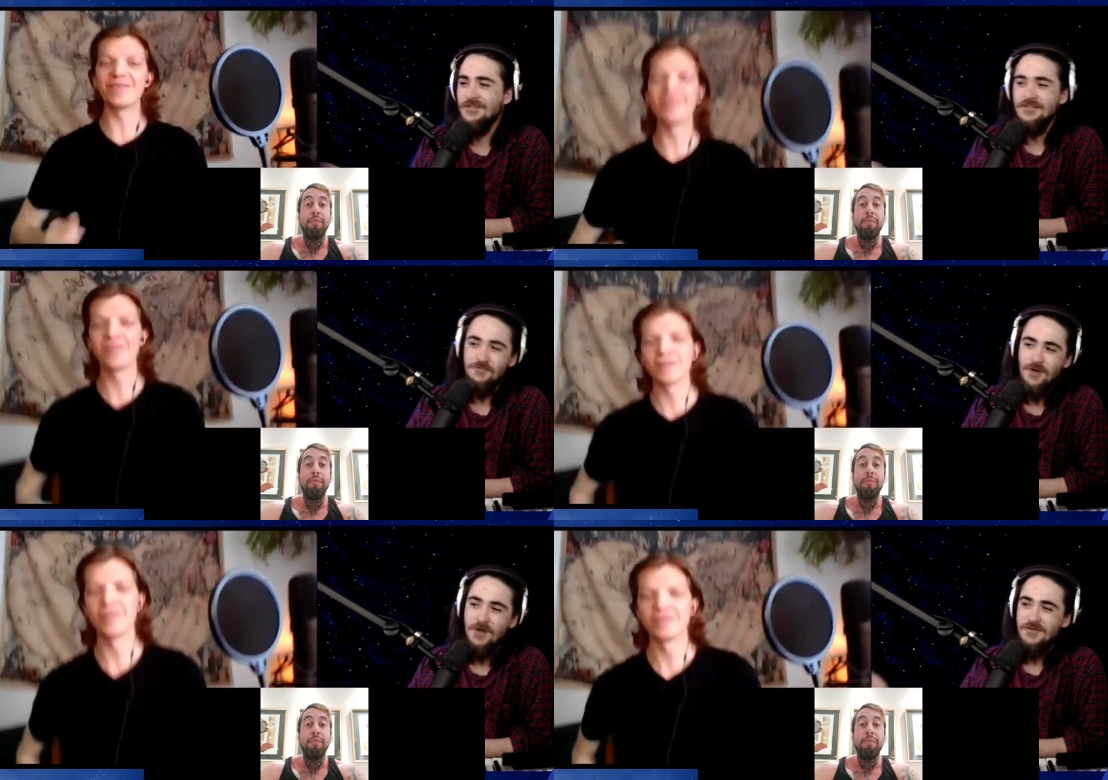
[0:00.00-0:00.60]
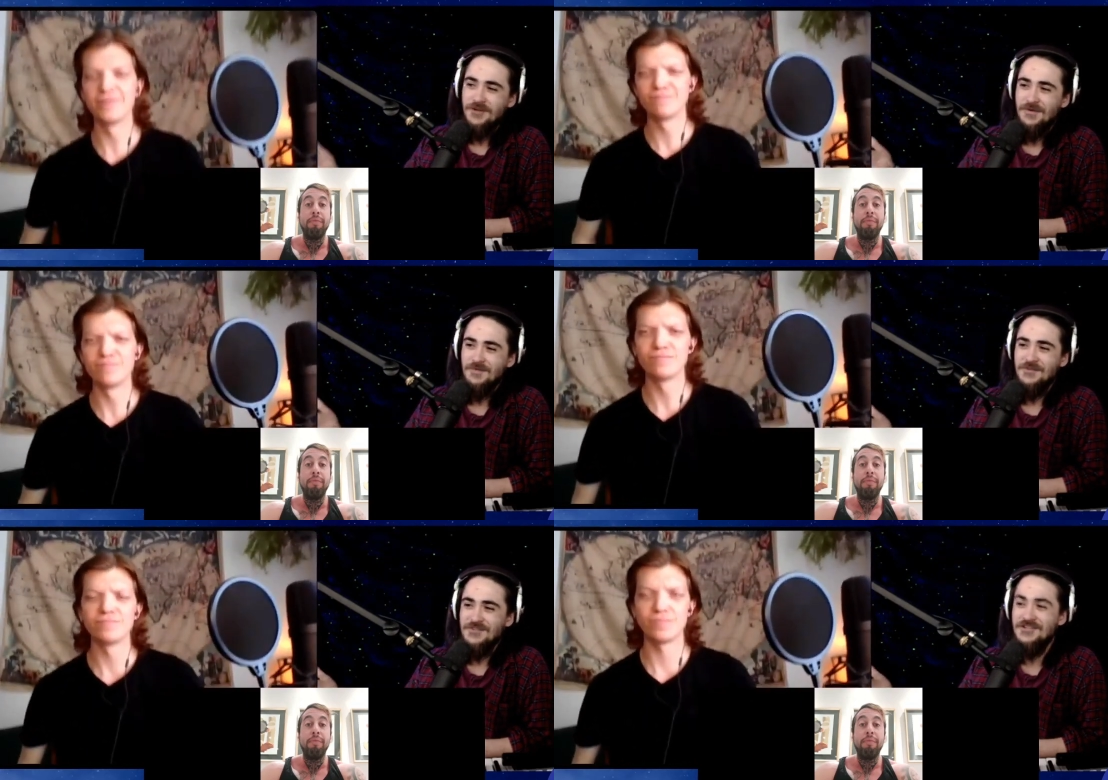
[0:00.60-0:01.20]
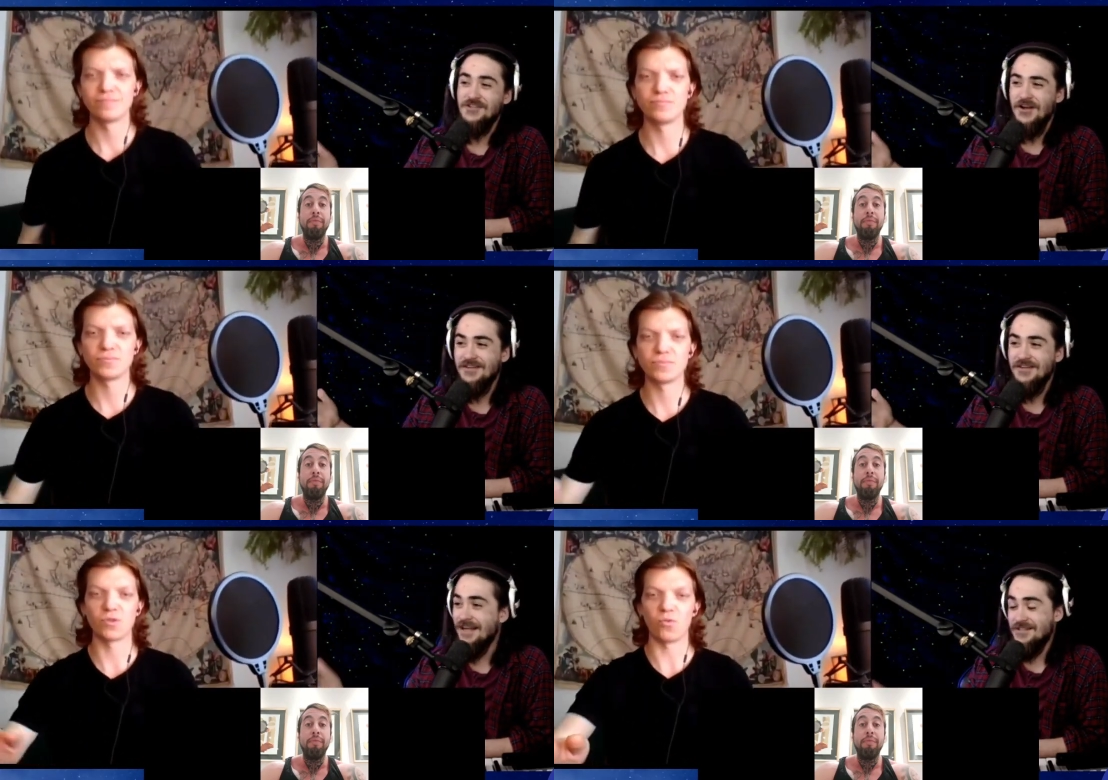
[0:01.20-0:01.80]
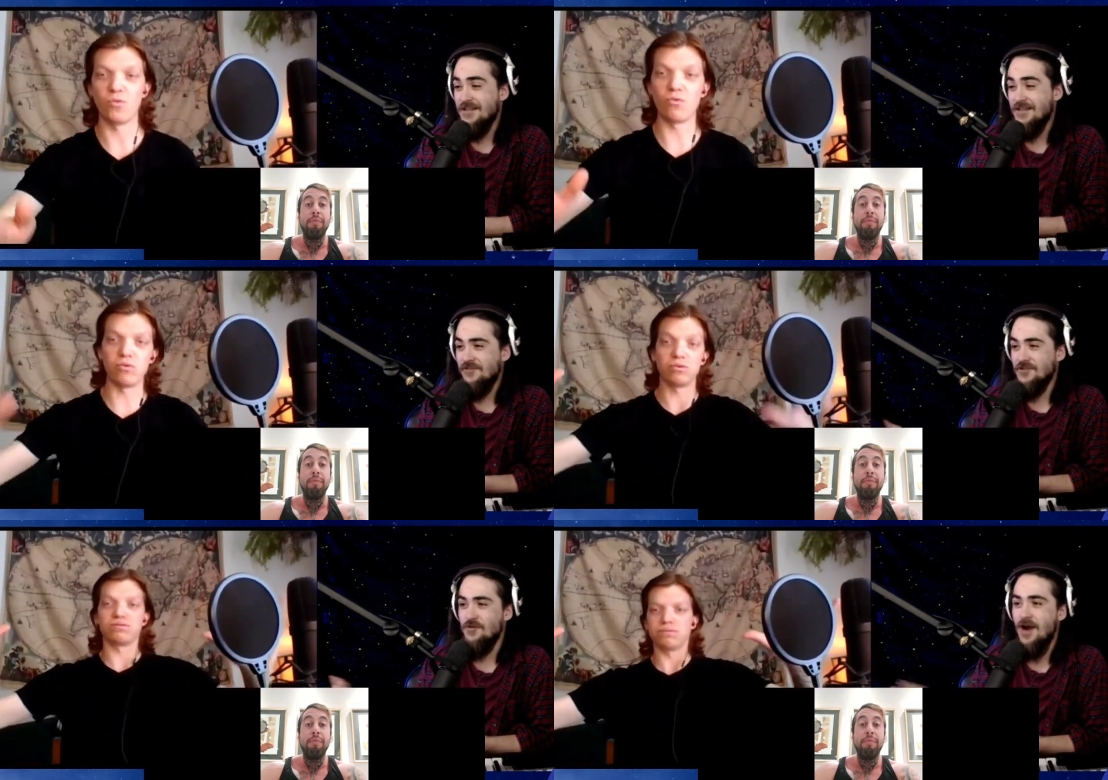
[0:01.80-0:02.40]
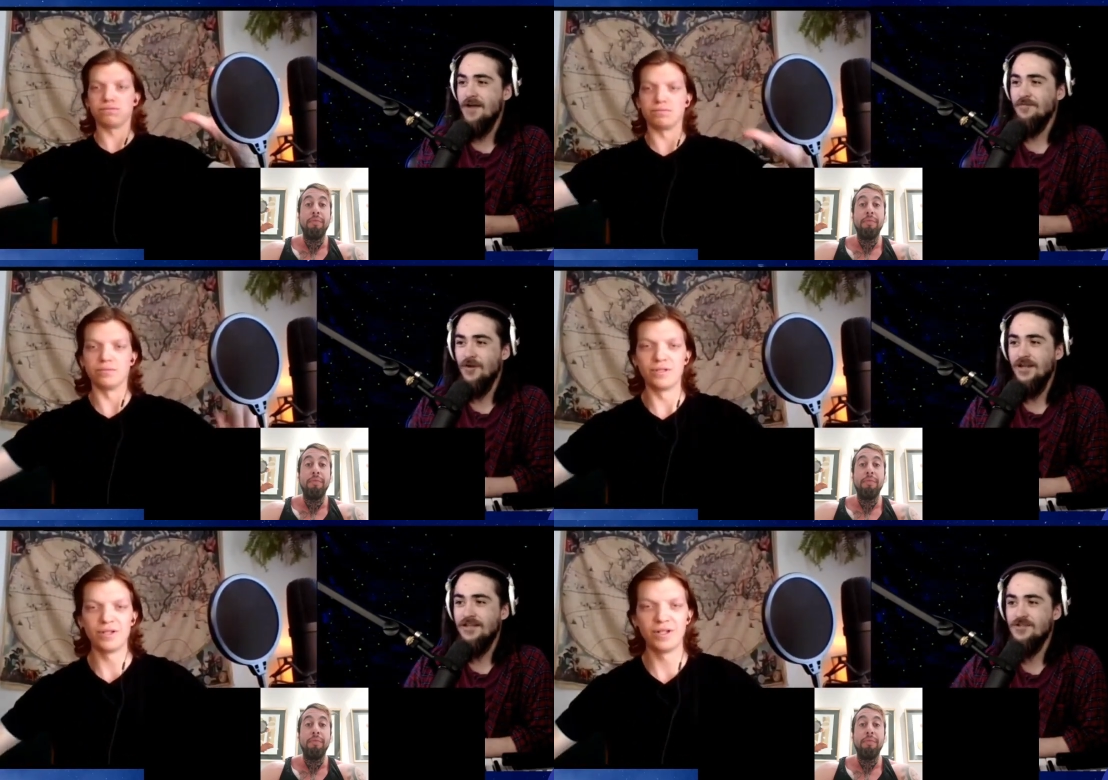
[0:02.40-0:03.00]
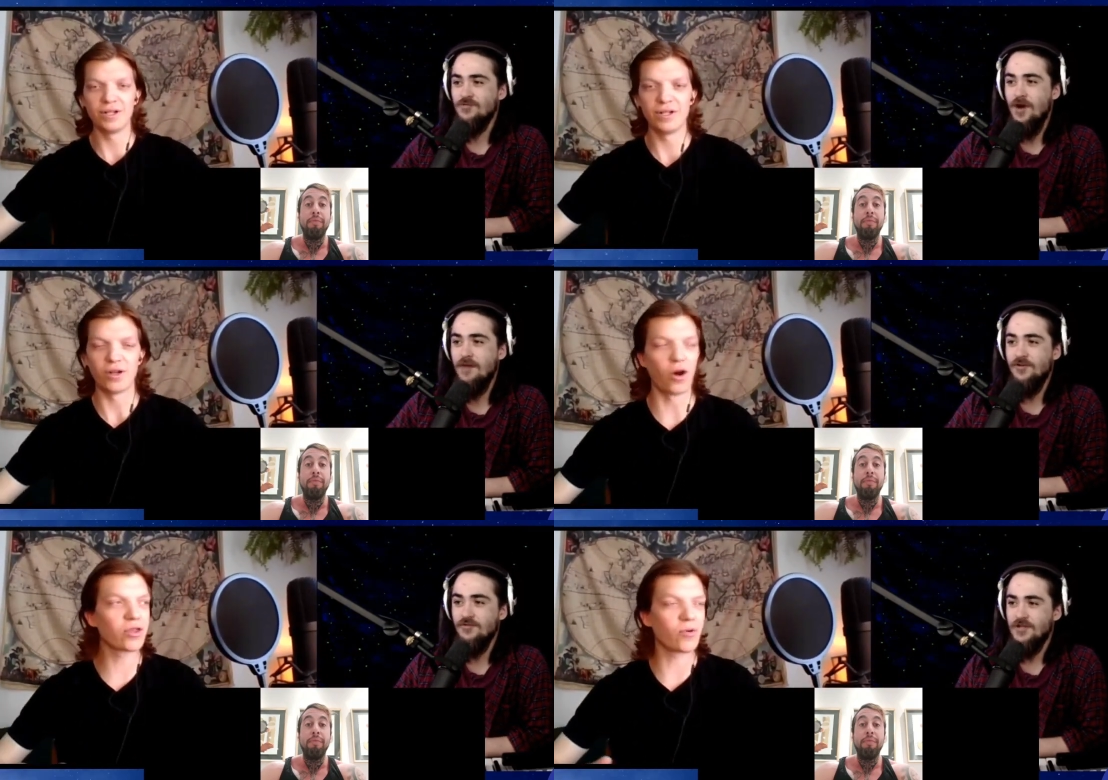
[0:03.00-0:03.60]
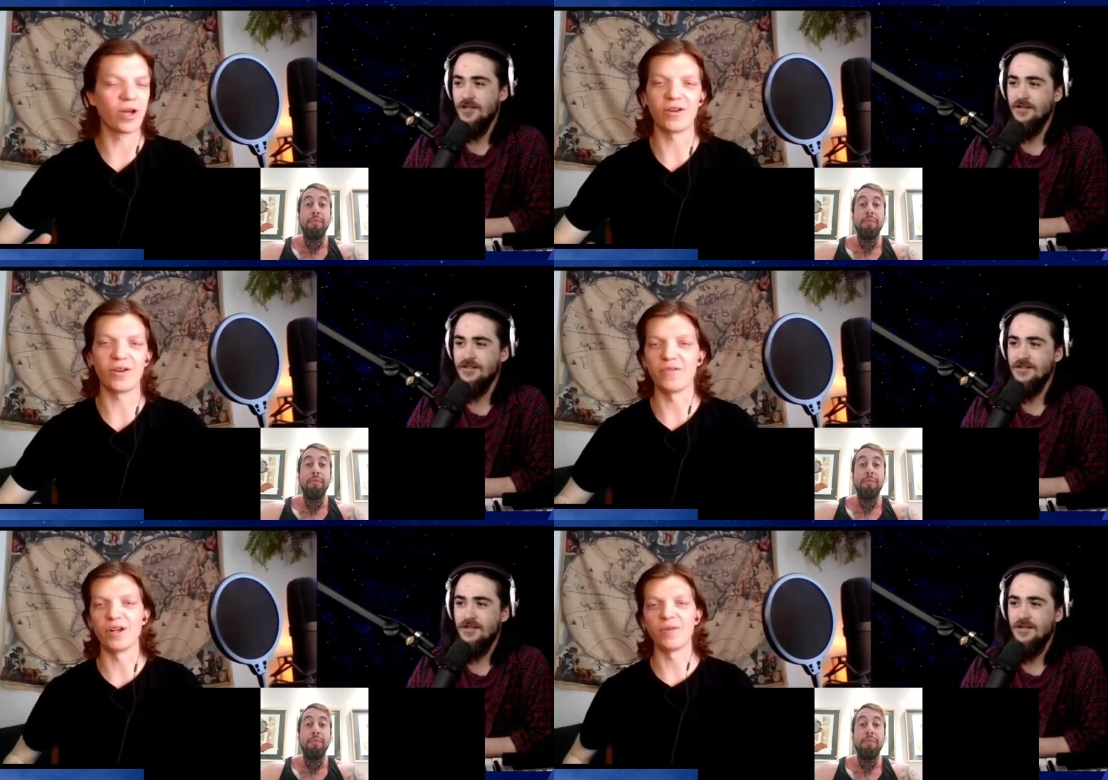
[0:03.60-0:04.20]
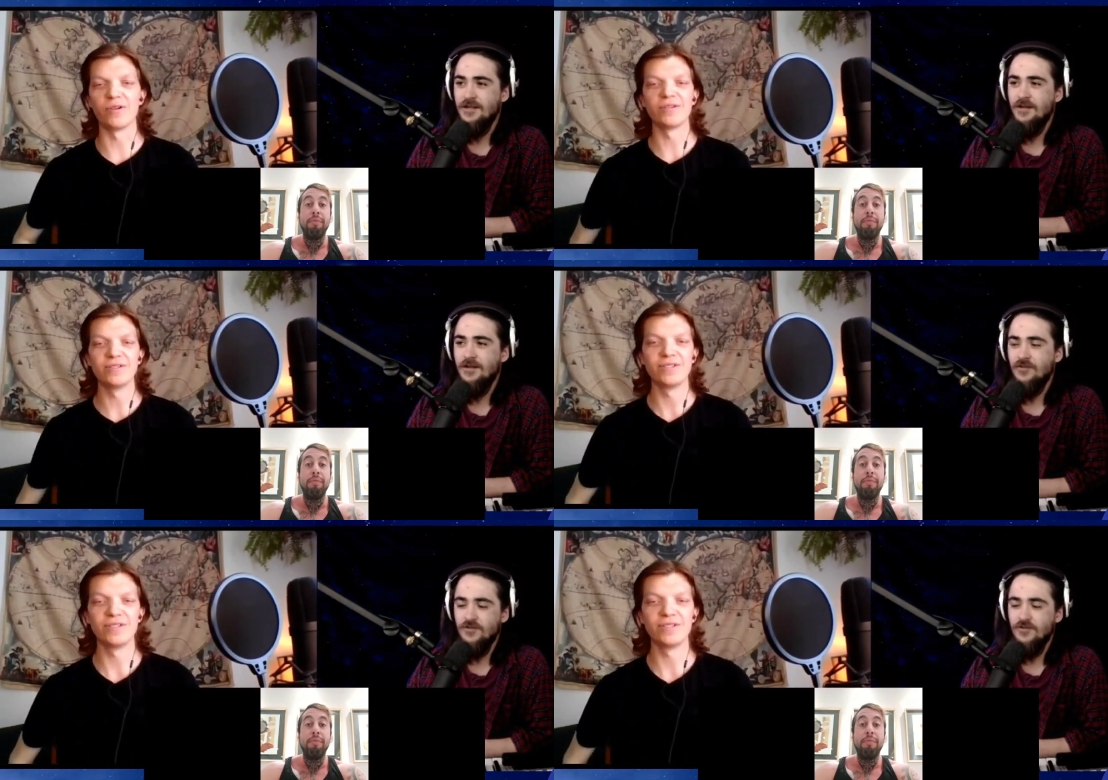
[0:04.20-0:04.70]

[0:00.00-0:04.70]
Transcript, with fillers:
Speaker 1: This is Robert Carbone's son. It's self-described, Ooh. right? This is Robert who's earthquake over here, bro.